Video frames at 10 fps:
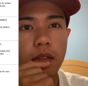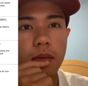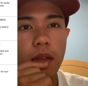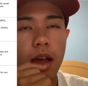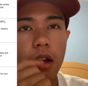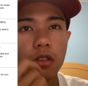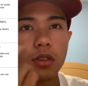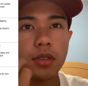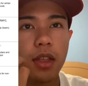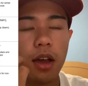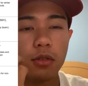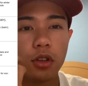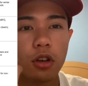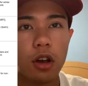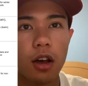I also said that I
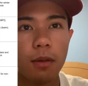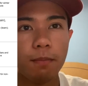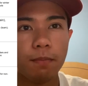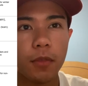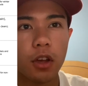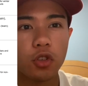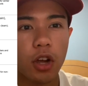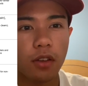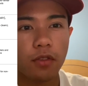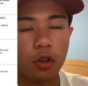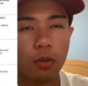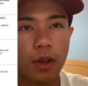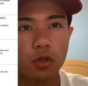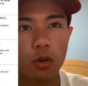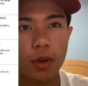was a track and field
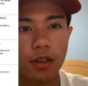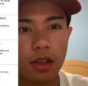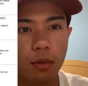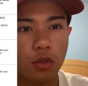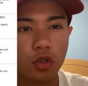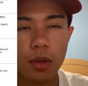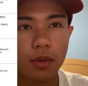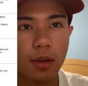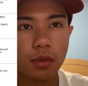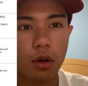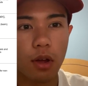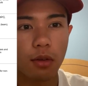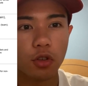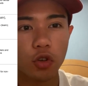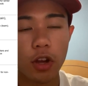mentor because I would sometimes go
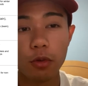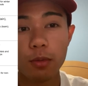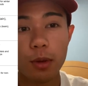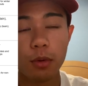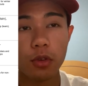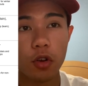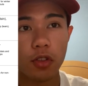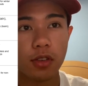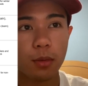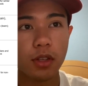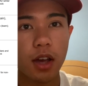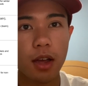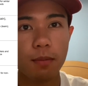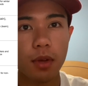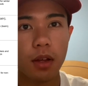out and train with people during the
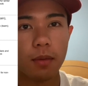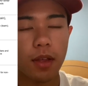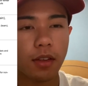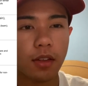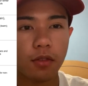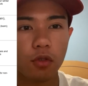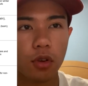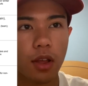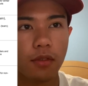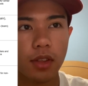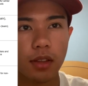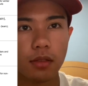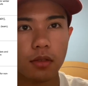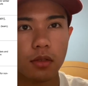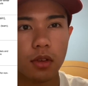summertime. I did it for 11th
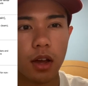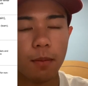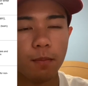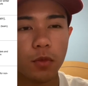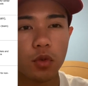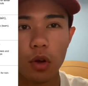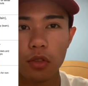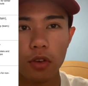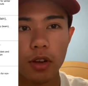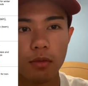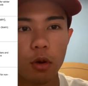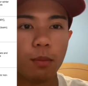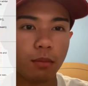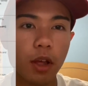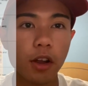and 12th grade, or I'm
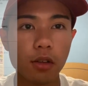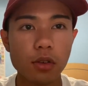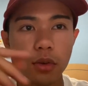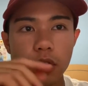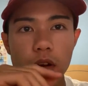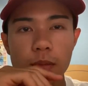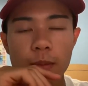planning on doing so.